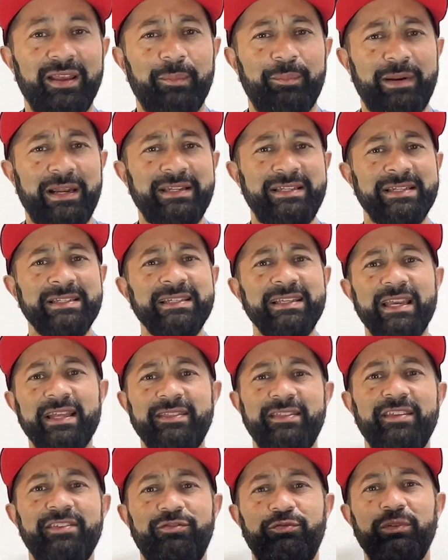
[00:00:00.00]
but I didn't
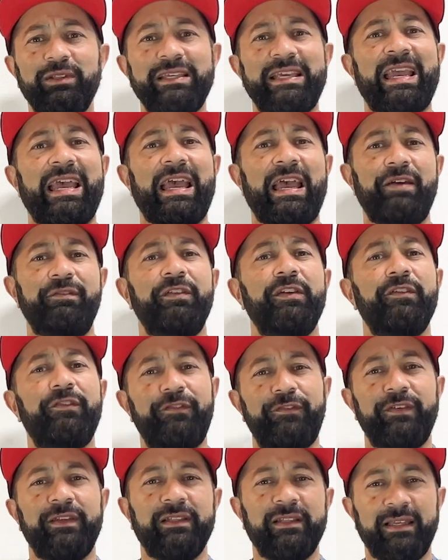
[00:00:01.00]
get this really heavy
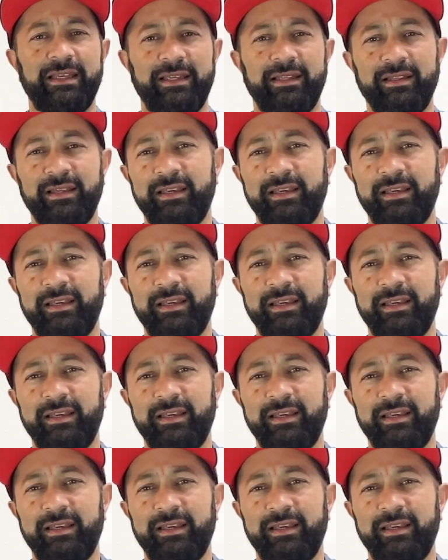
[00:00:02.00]
feeling.